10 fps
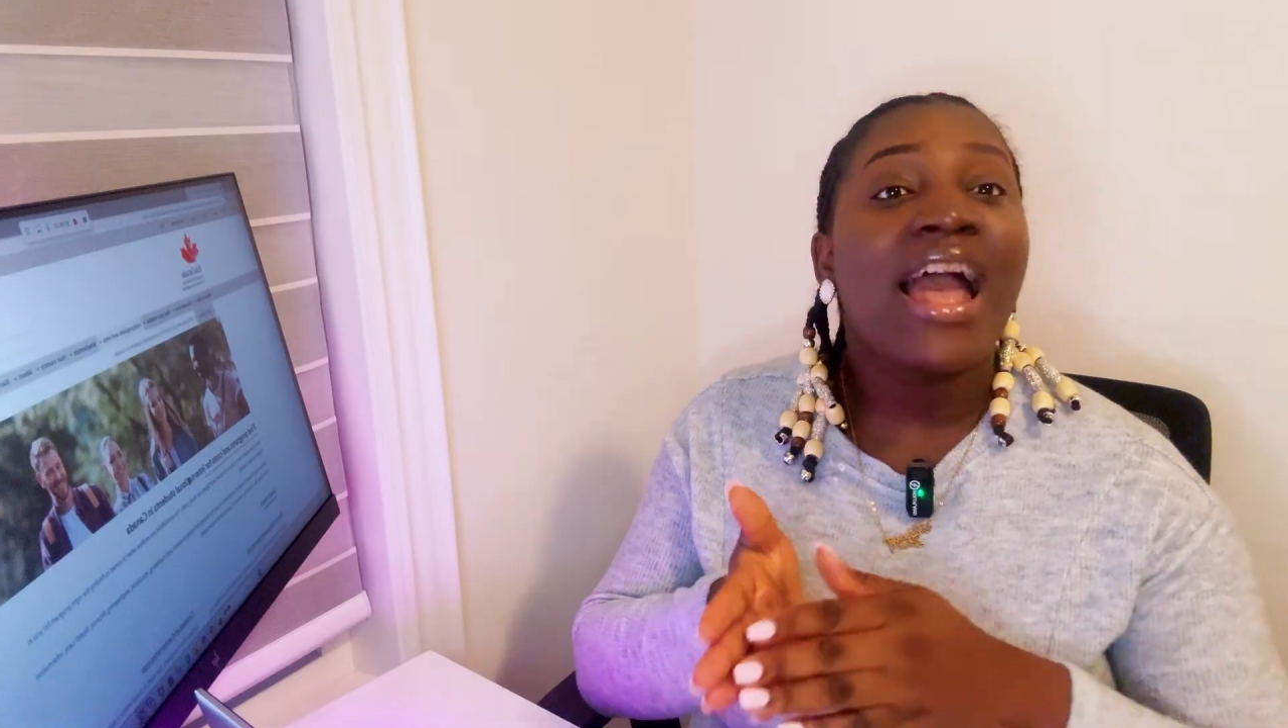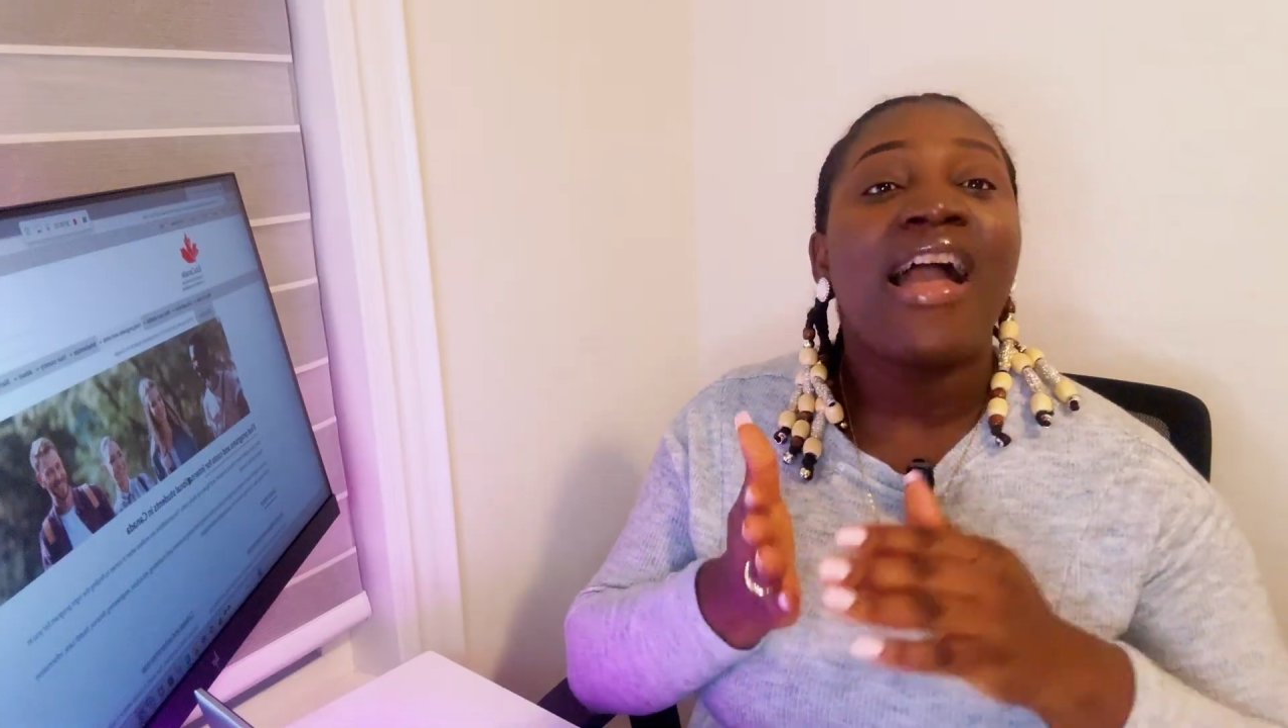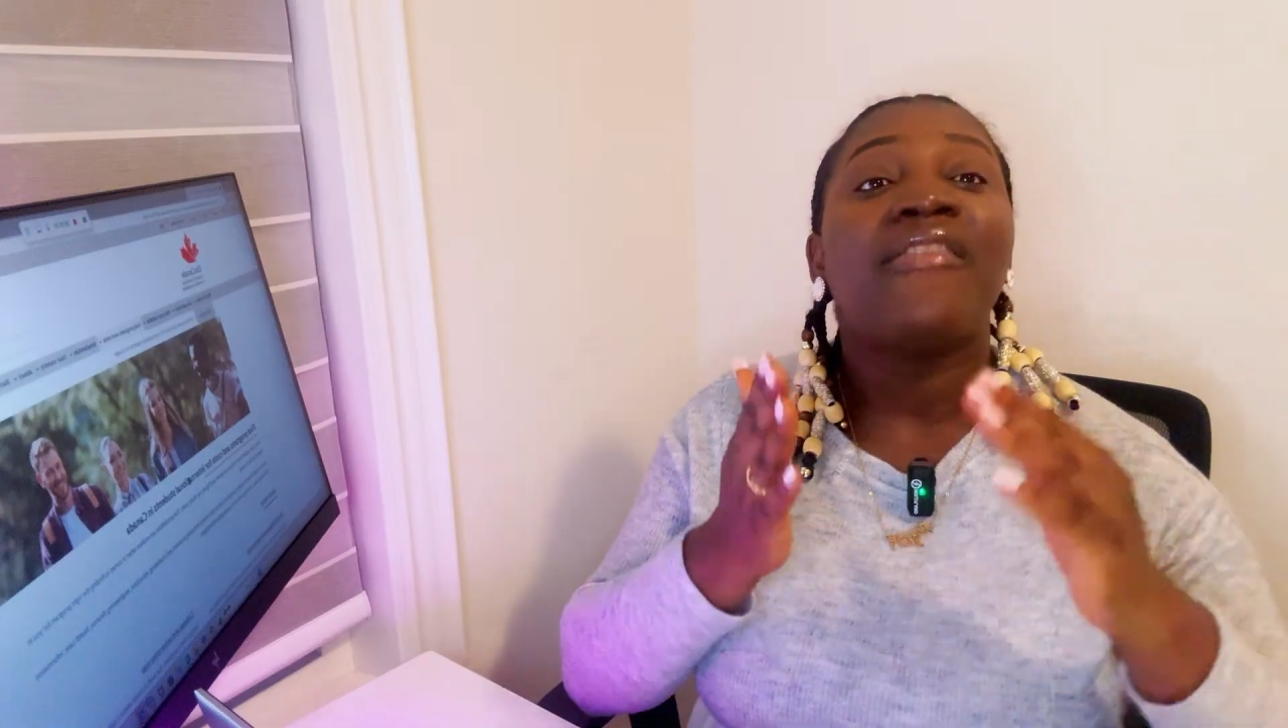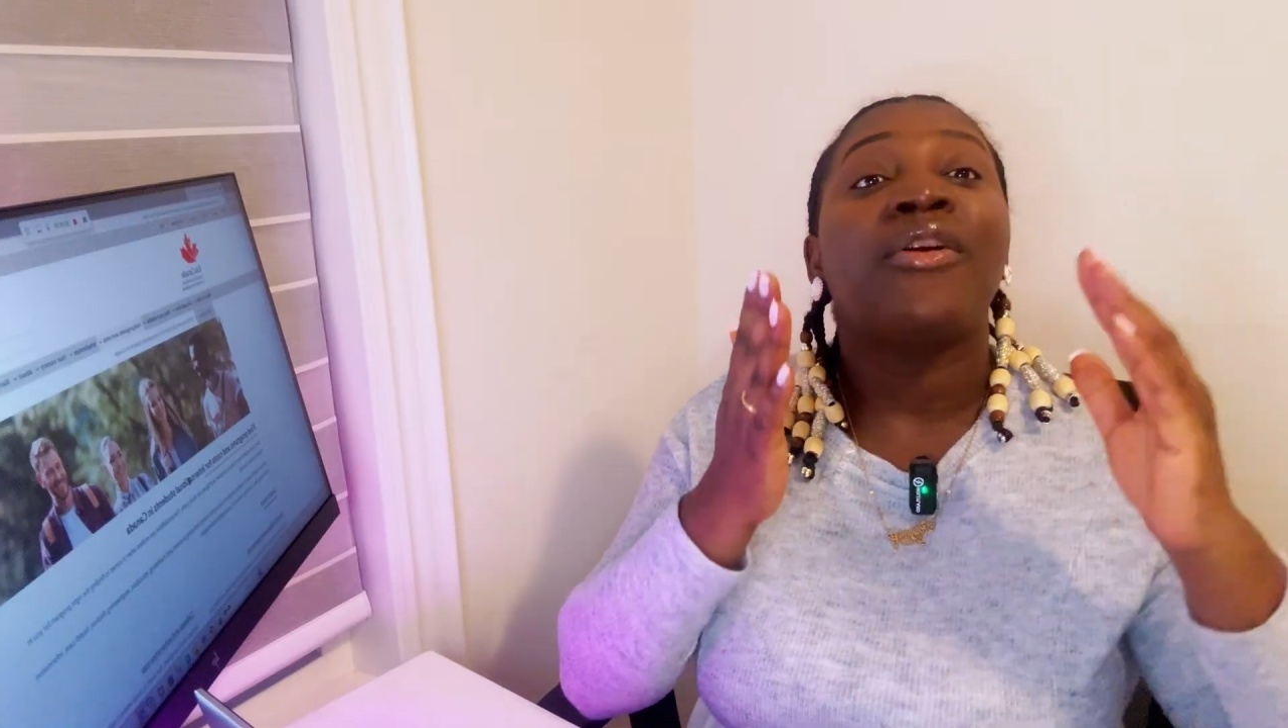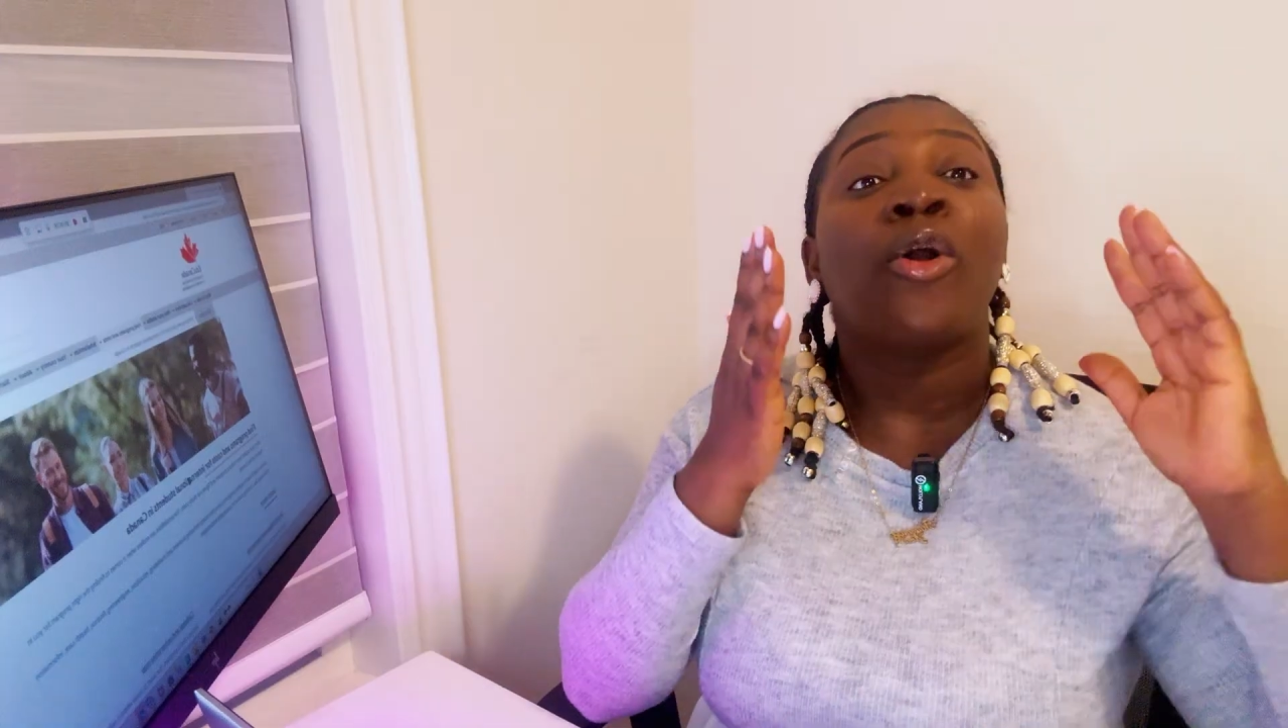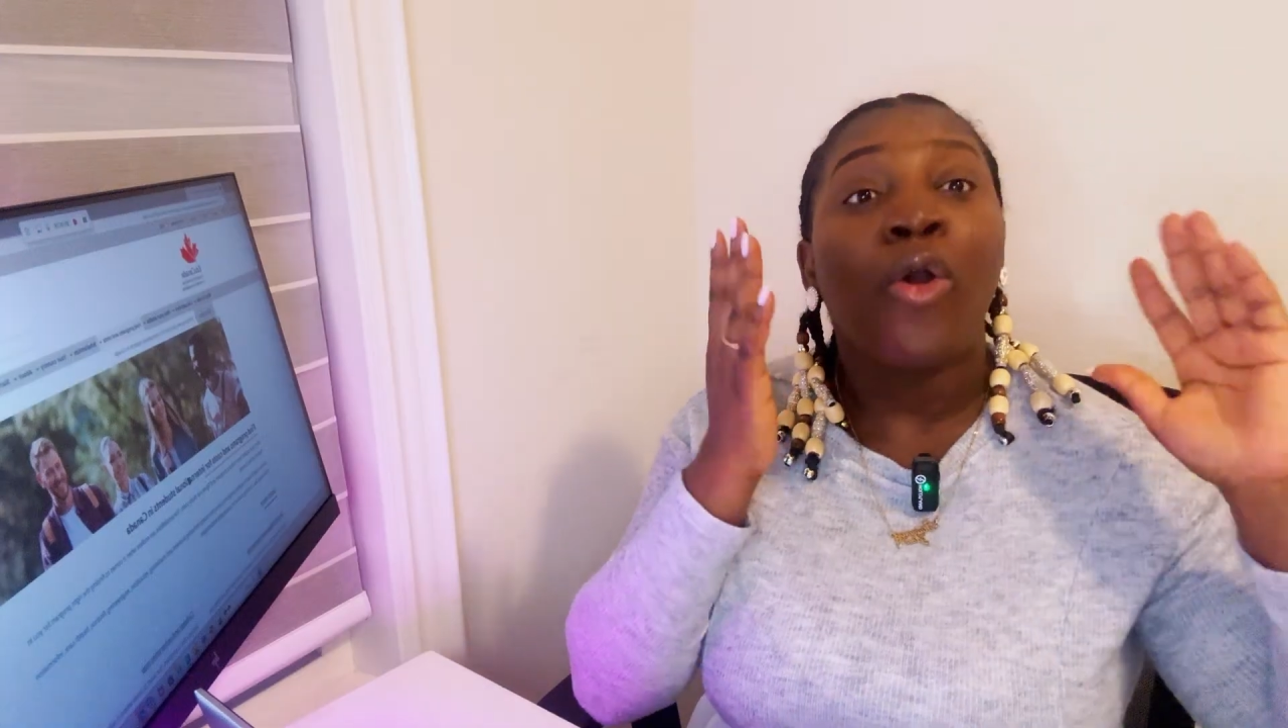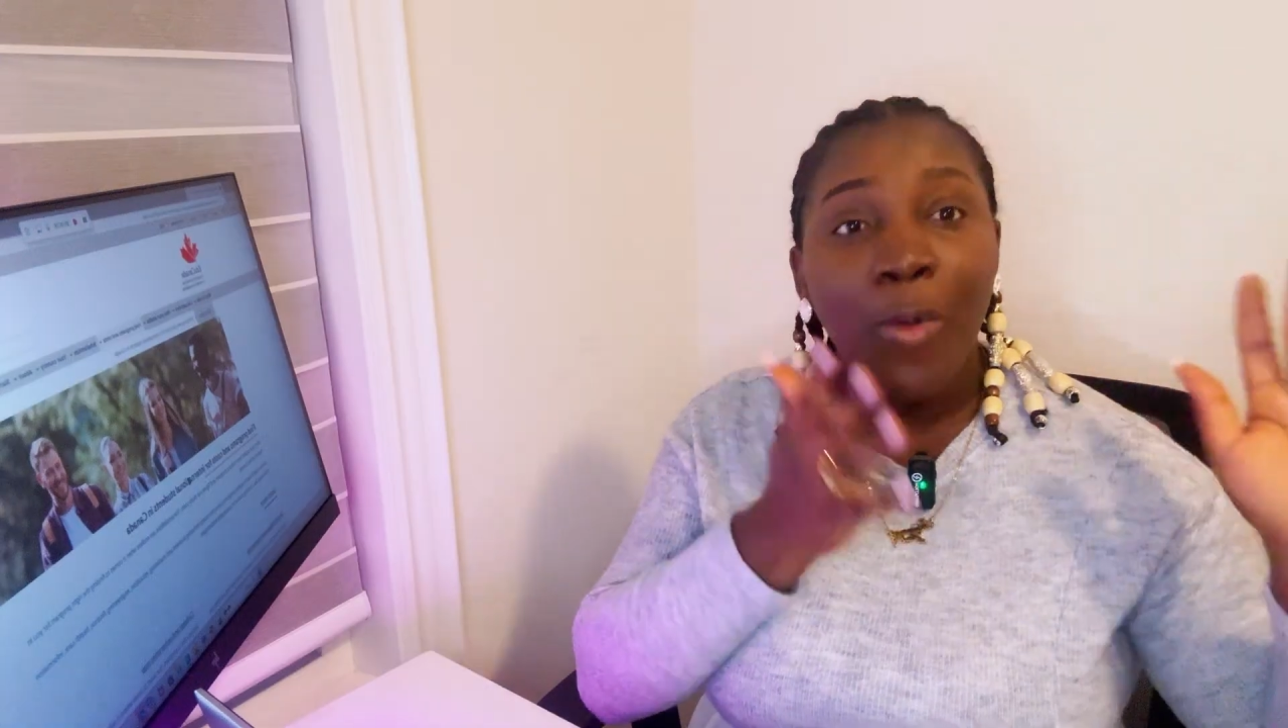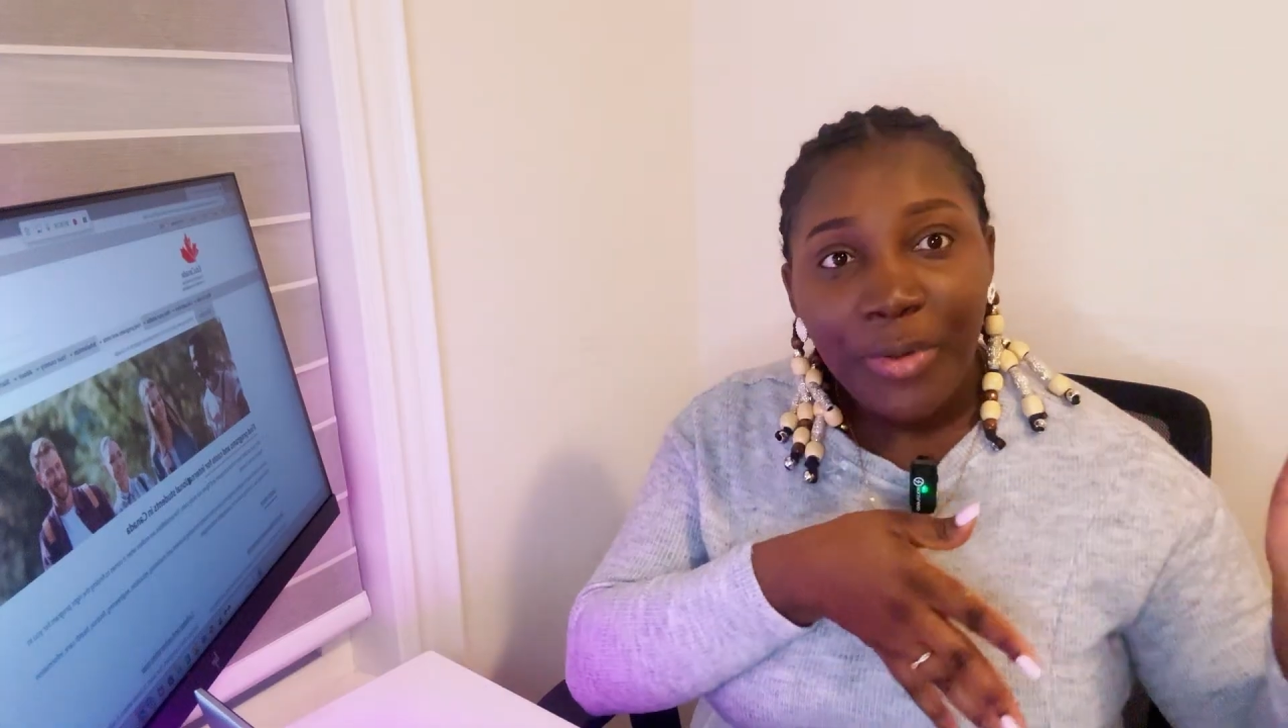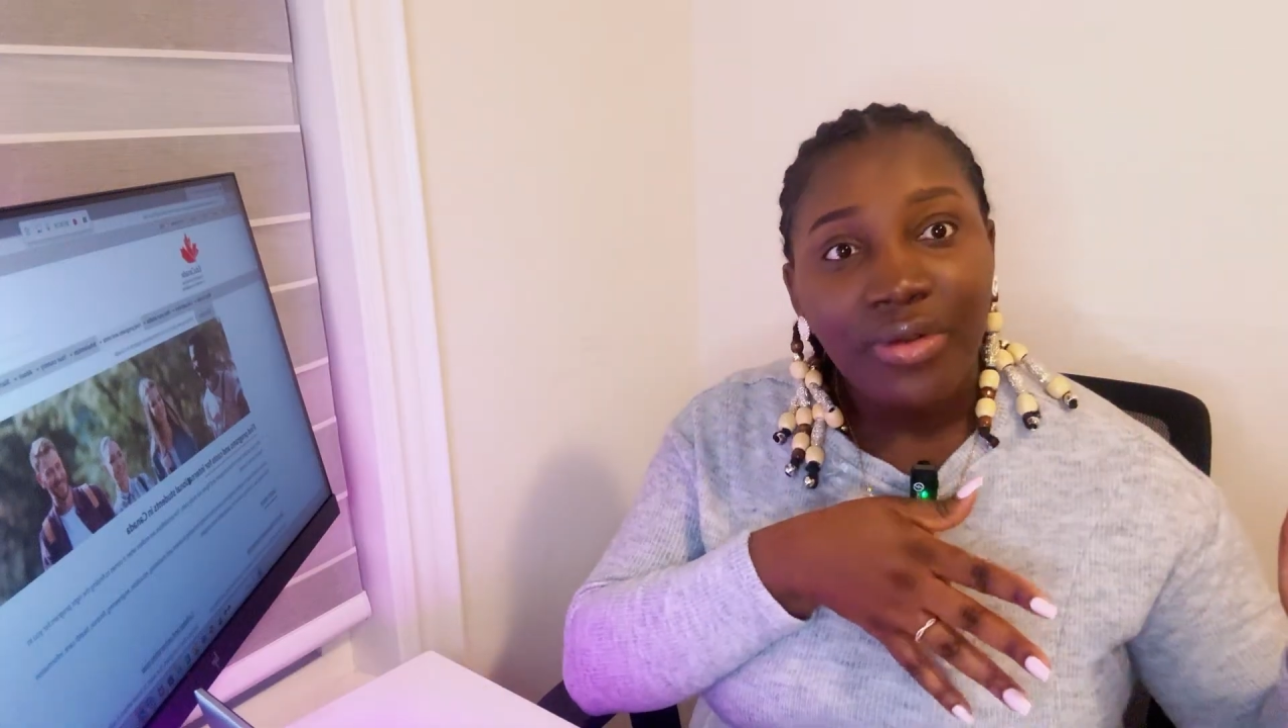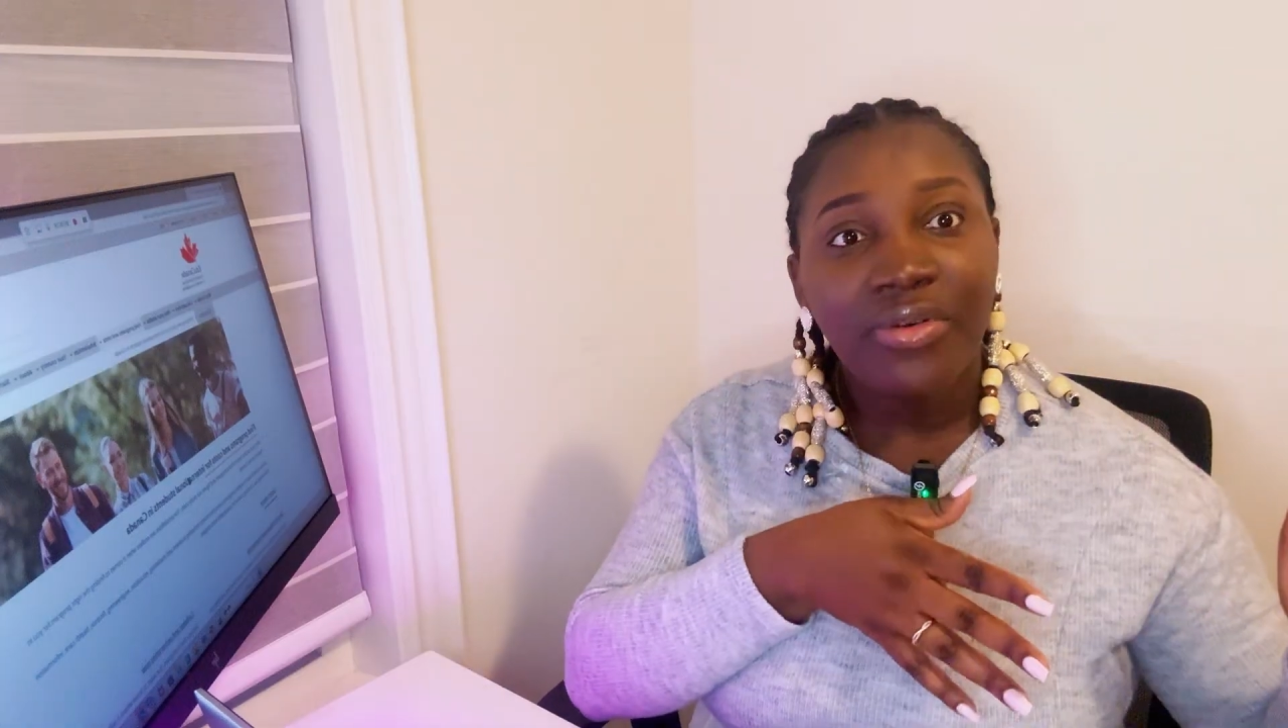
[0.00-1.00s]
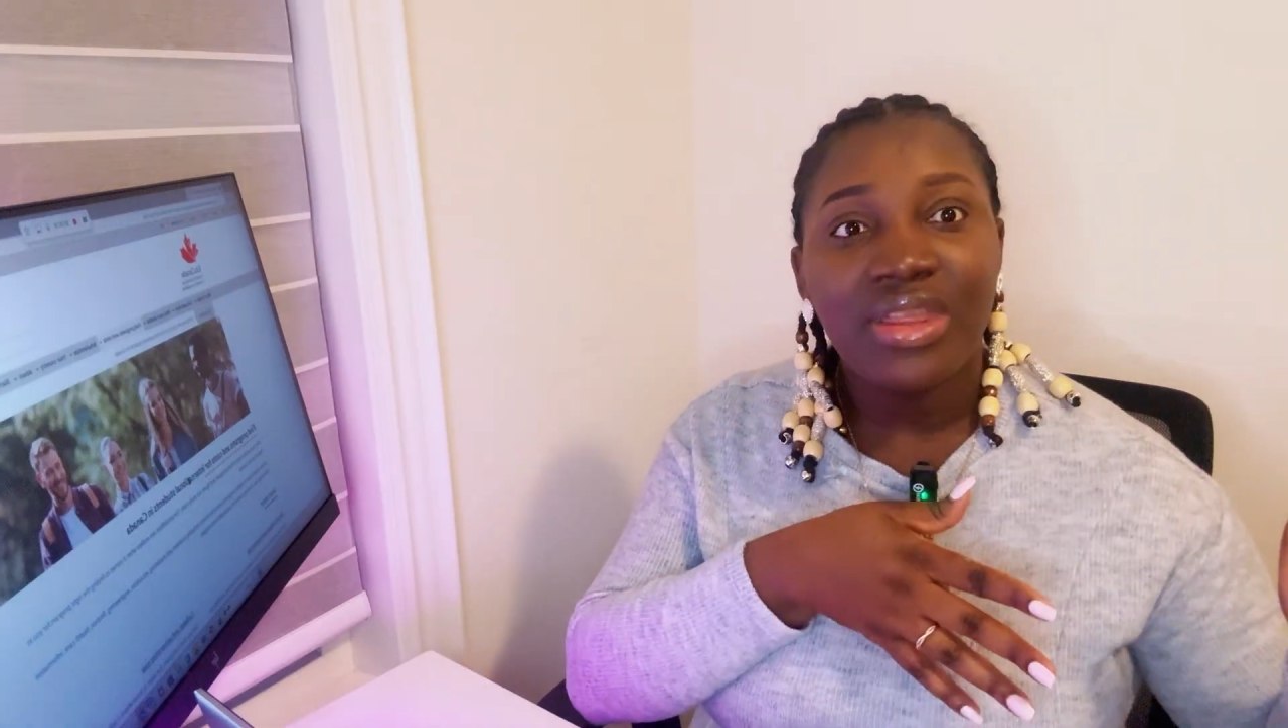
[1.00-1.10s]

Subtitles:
I have a couple of